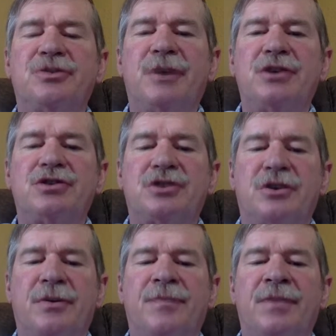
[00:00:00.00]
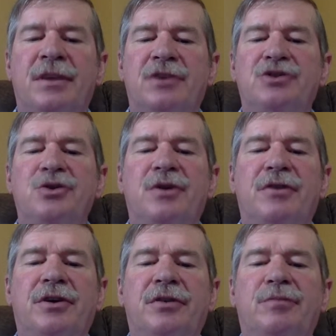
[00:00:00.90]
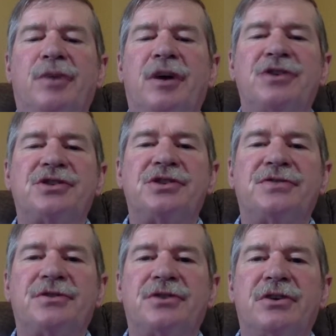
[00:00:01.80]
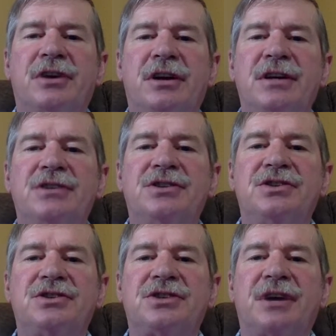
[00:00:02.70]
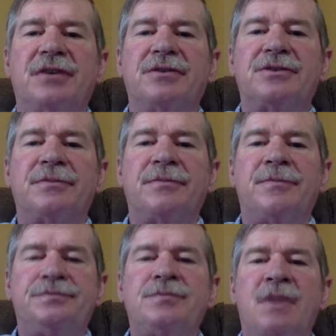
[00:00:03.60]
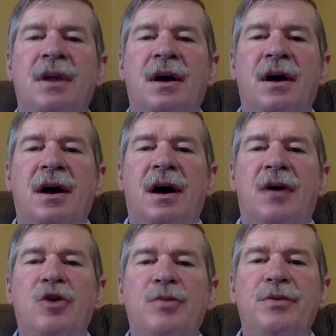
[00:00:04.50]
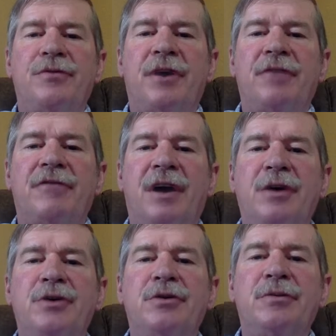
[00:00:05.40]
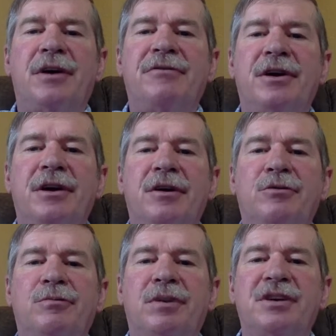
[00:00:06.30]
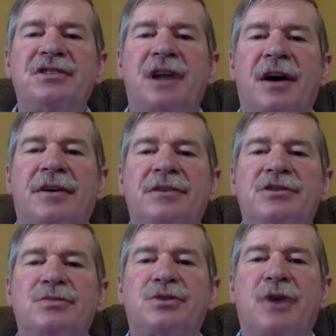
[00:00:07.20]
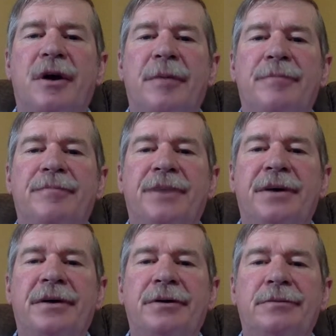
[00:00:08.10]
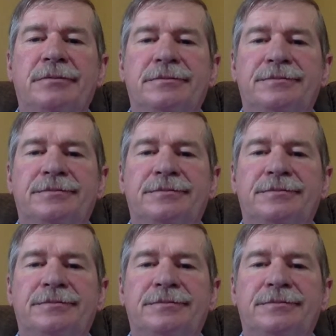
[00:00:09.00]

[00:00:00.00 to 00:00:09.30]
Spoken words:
to make sure that you have a good process for turning leads into sales. I hope you found value in my video. Please like and subscribe. Thank you.